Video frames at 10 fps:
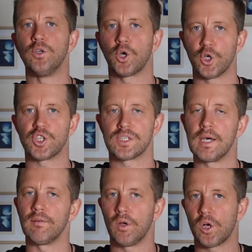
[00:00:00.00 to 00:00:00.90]
you could just
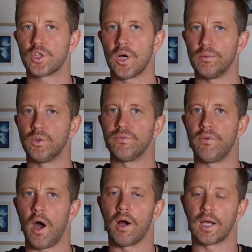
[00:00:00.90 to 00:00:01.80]
have a lot of trouble
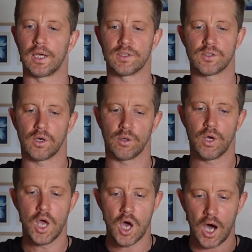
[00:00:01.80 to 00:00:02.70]
firing it. So
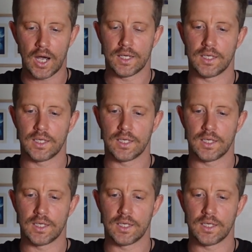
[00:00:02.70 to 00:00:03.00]
I